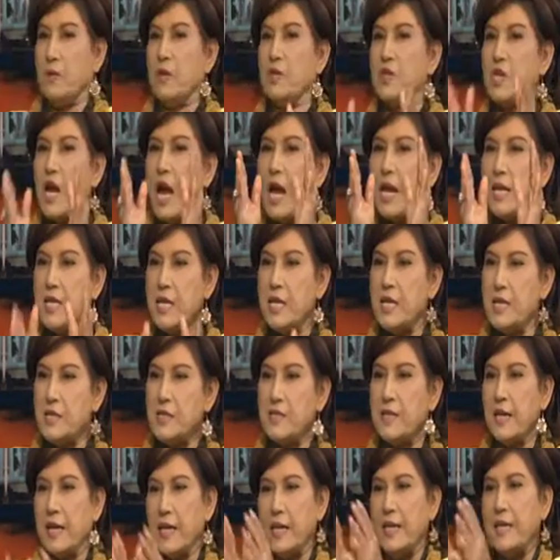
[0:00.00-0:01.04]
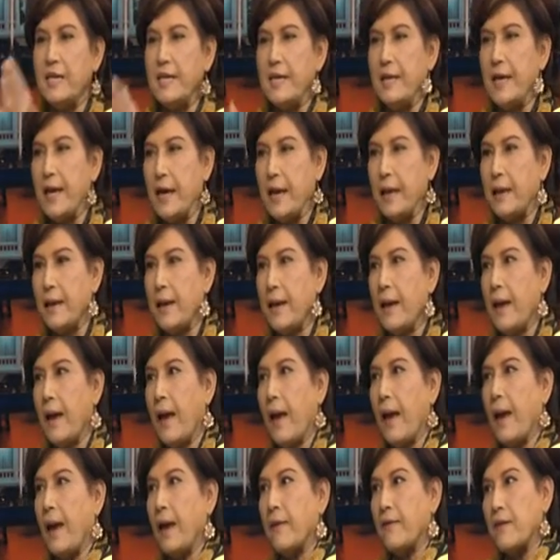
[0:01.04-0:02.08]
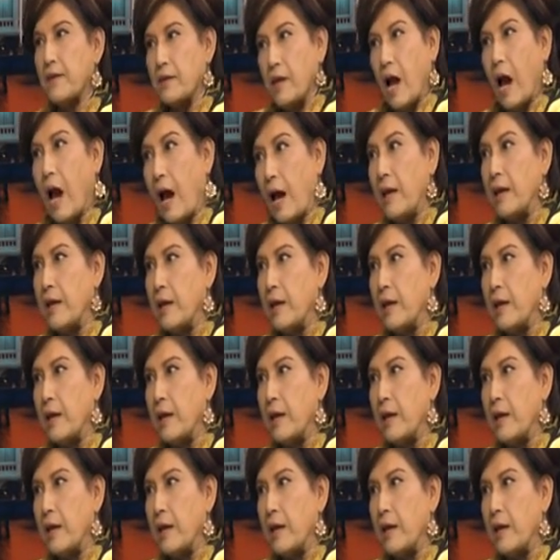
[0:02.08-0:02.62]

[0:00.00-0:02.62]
Chinese, the Indian, and the Thai.